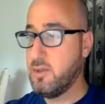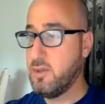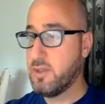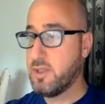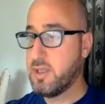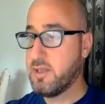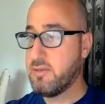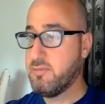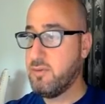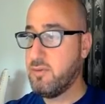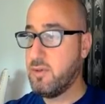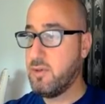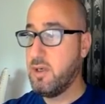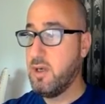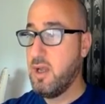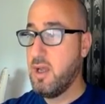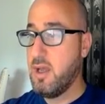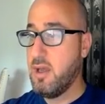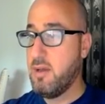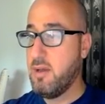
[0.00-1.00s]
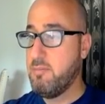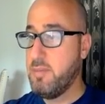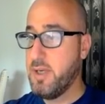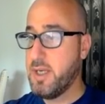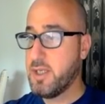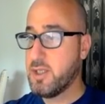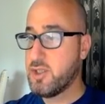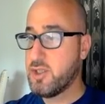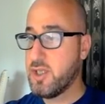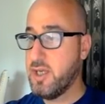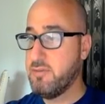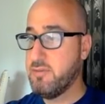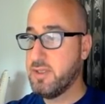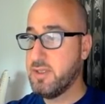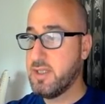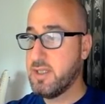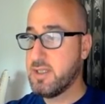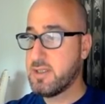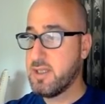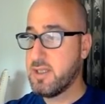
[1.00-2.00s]
looking for bearish
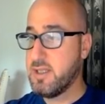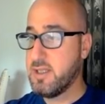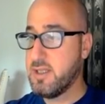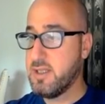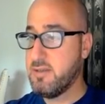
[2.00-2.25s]
evidence and